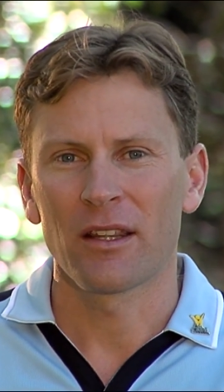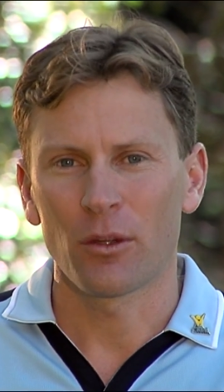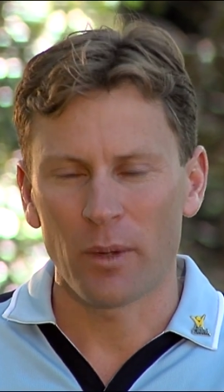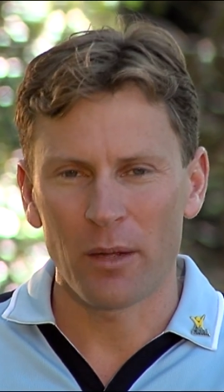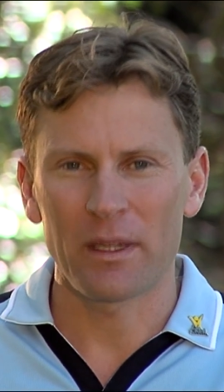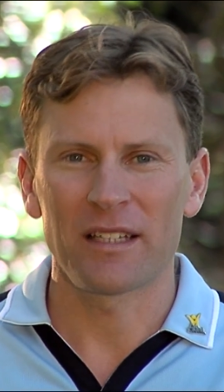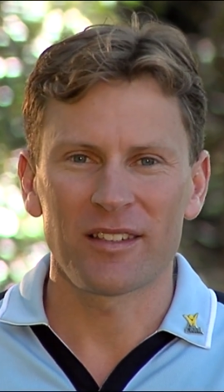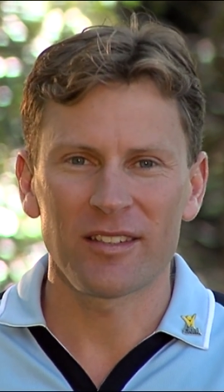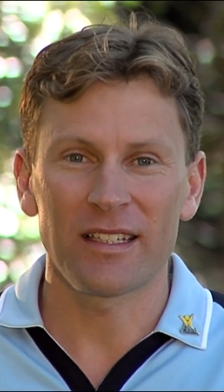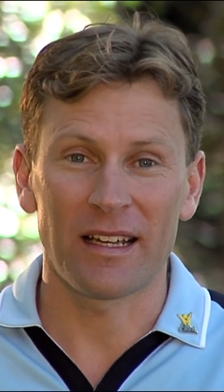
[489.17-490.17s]
the way we
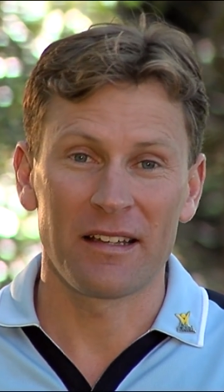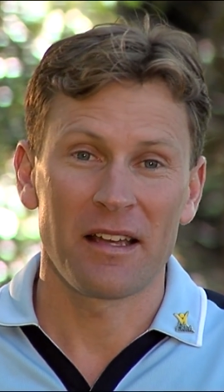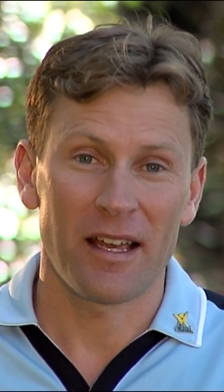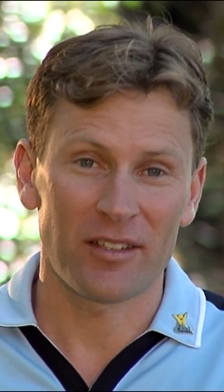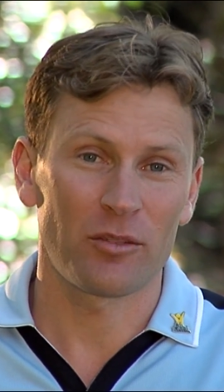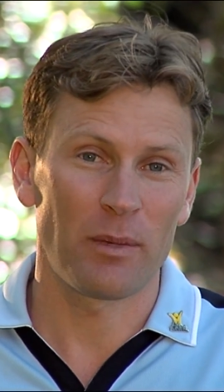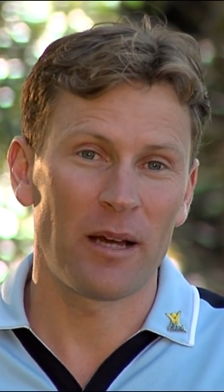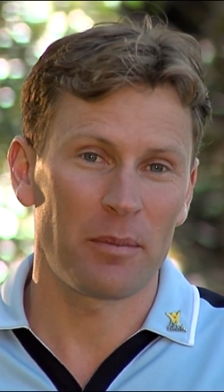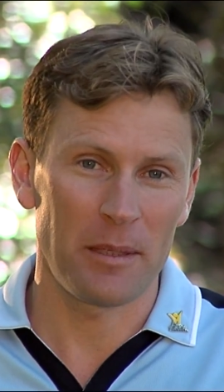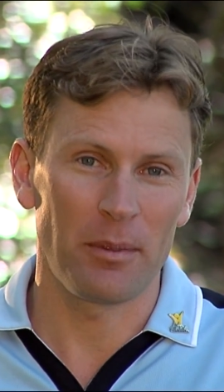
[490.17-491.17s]
consider how
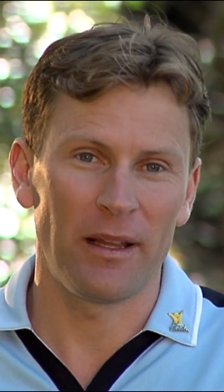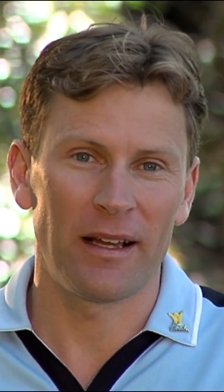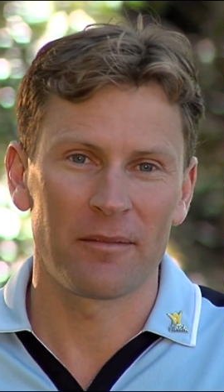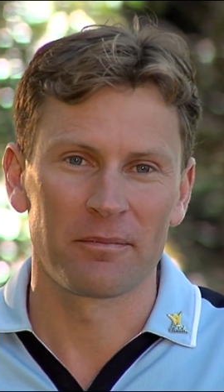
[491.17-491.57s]
smart people are.